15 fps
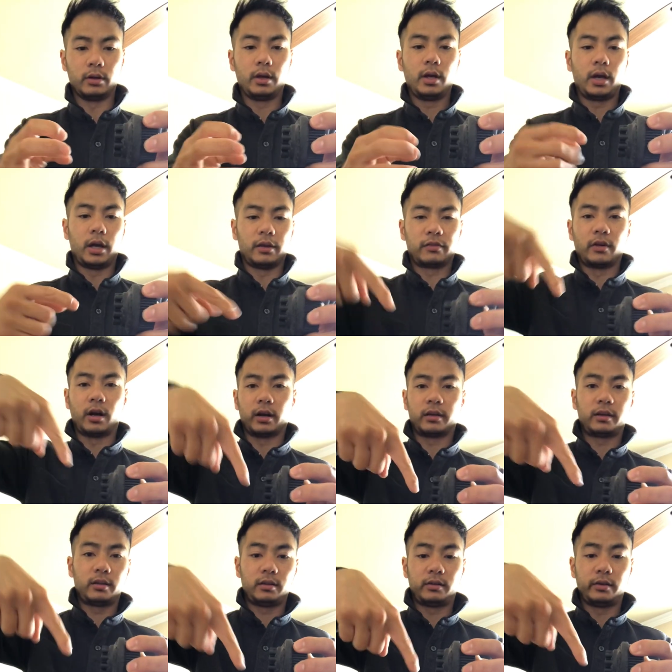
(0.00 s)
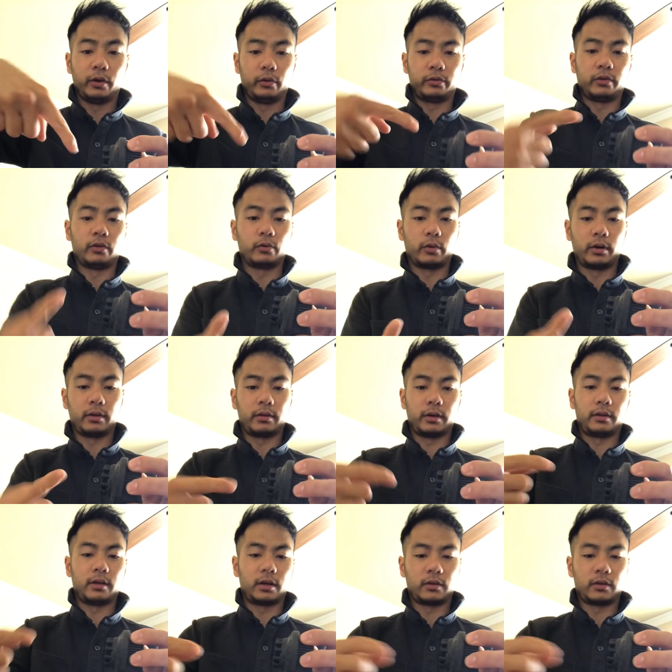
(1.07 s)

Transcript: and it's not tilted or anything like that.